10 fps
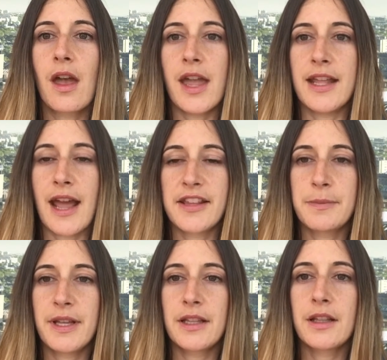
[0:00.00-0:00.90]
It has
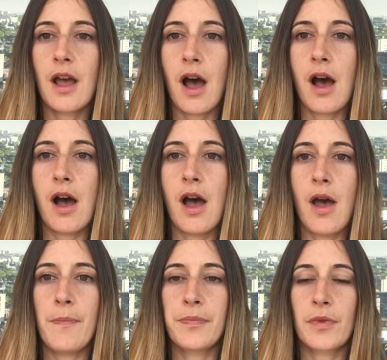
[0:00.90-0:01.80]
been
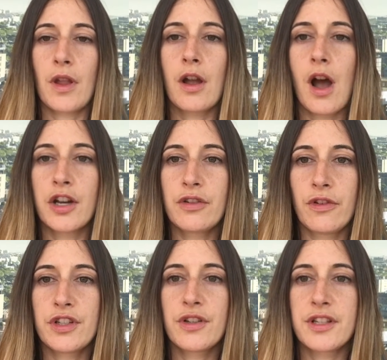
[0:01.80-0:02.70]
a
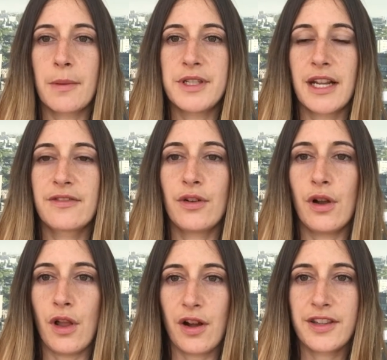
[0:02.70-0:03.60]
controversial subject for
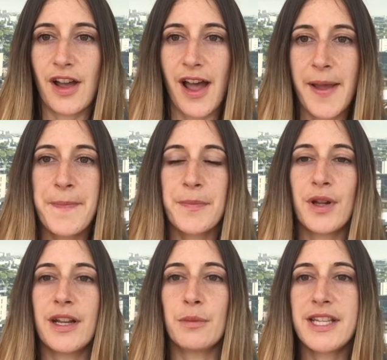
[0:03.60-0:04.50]
a long time,
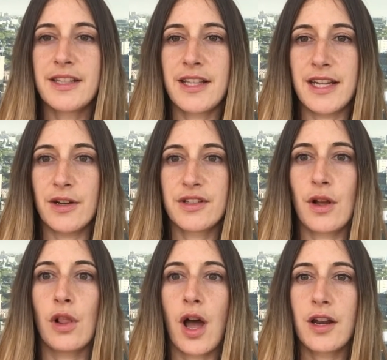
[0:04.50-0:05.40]
but in recent years
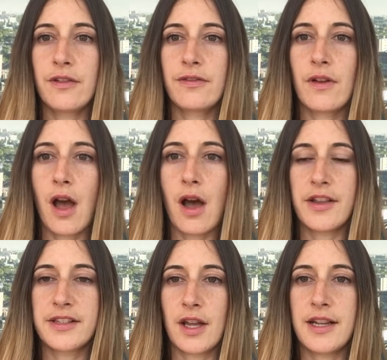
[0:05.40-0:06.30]
a lot of
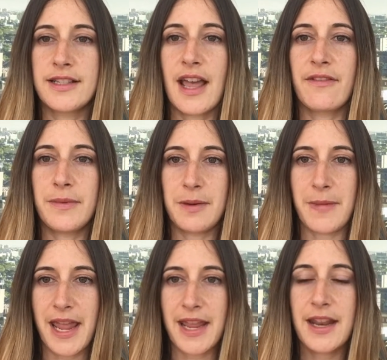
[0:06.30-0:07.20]
studies have been
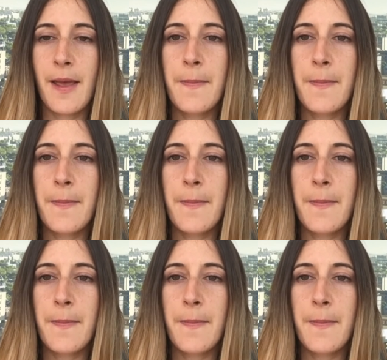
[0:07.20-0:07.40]
made